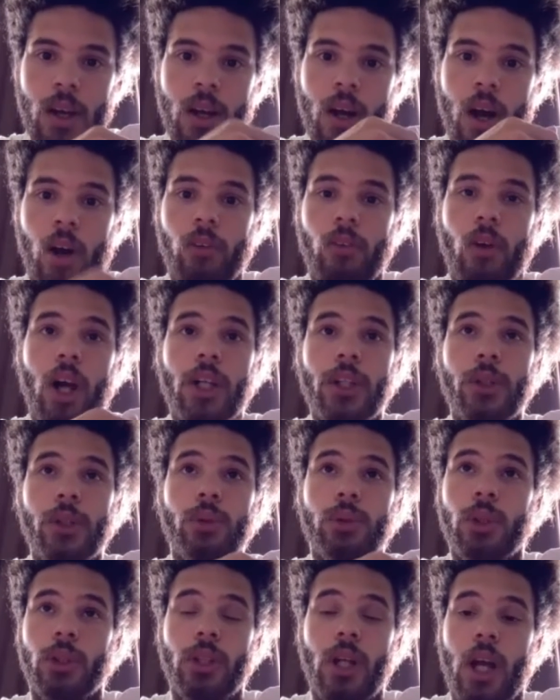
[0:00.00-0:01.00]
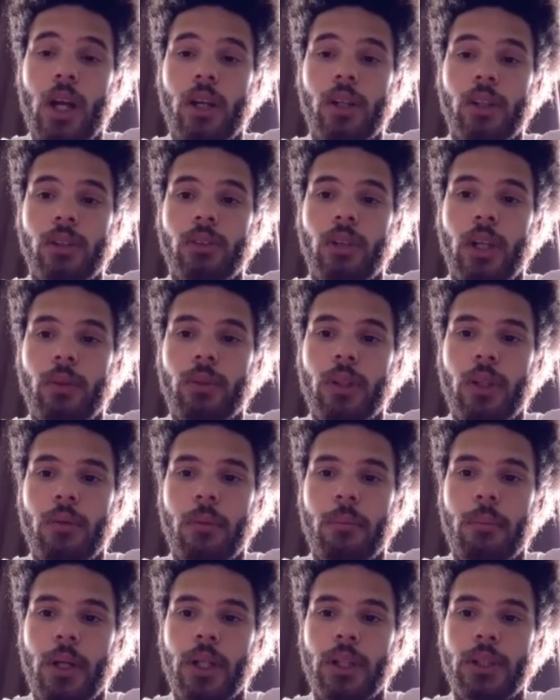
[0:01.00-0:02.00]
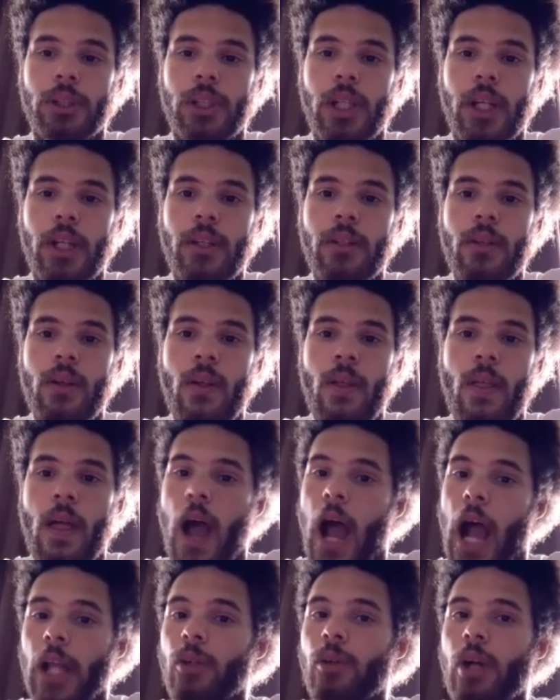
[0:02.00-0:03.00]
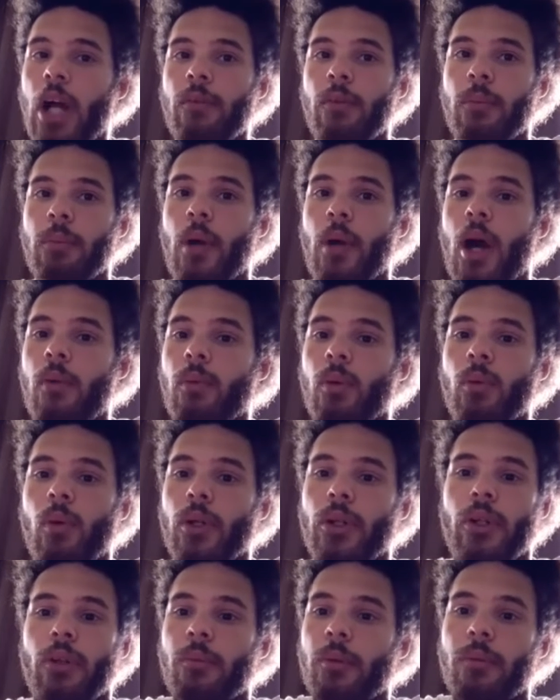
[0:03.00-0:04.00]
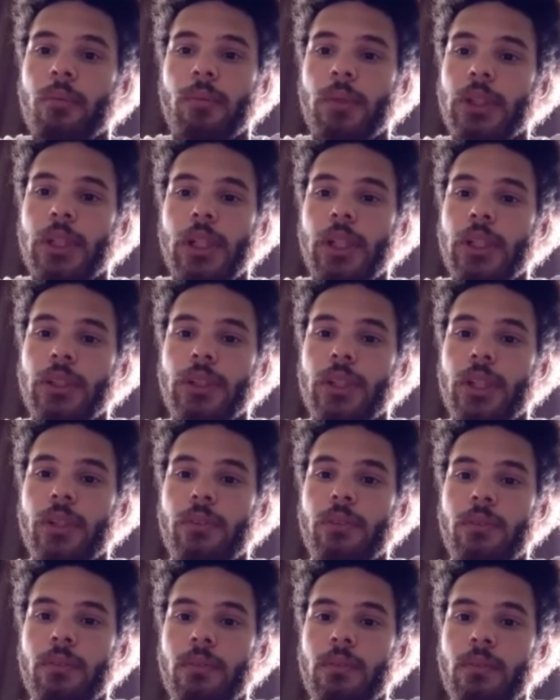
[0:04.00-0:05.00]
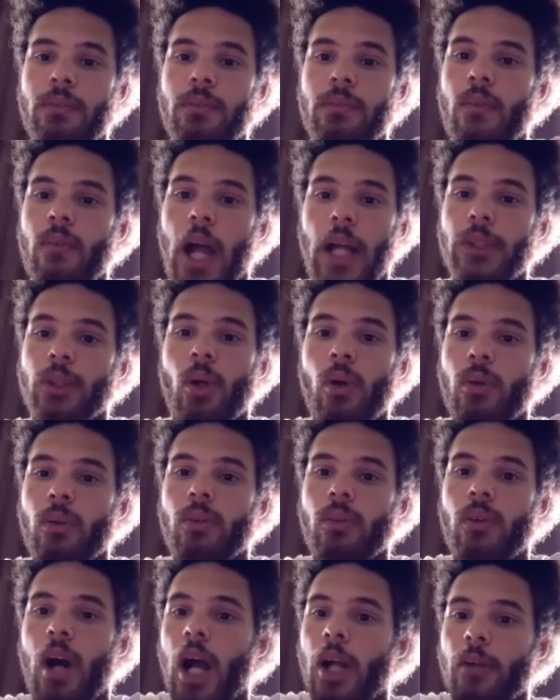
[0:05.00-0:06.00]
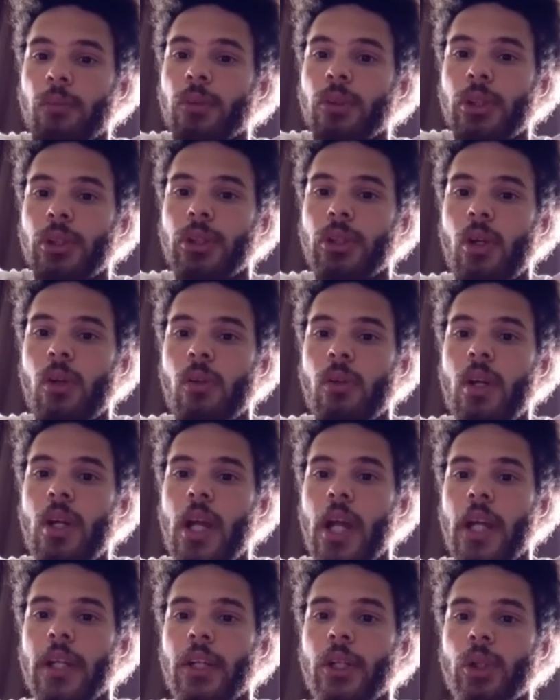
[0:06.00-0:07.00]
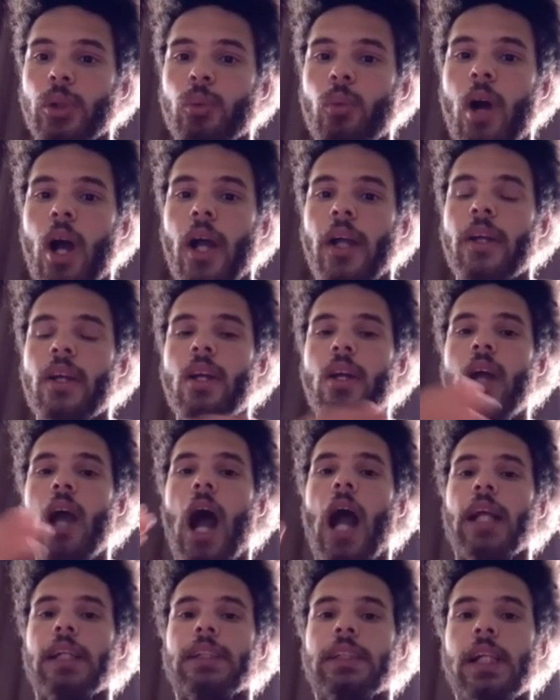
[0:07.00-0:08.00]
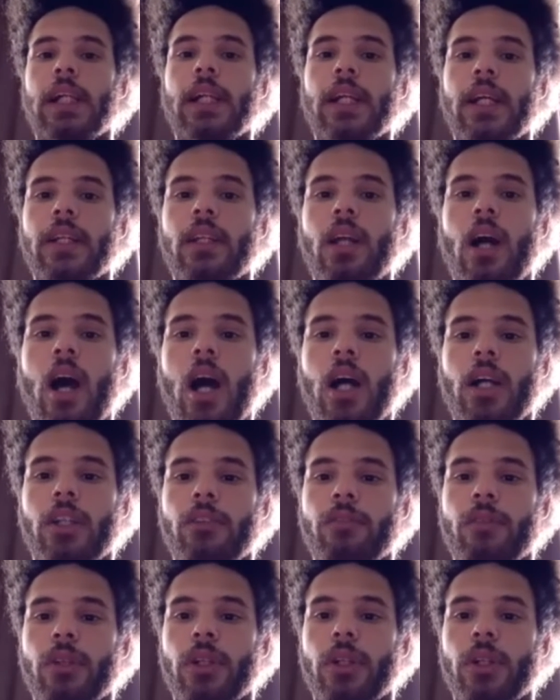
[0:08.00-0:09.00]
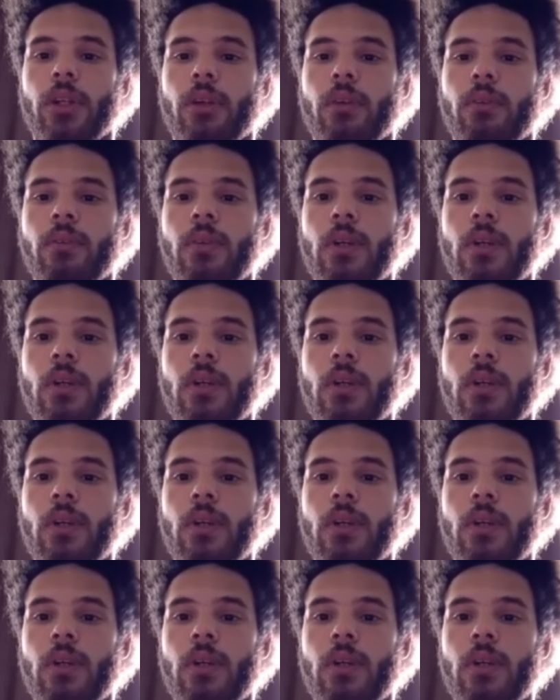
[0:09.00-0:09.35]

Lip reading: A lot of you are not going to like what I'm about to say. I don't have a problem with what Yermin Mercedes did. I don't. I really don't. And here's why. I said it in the hockey video.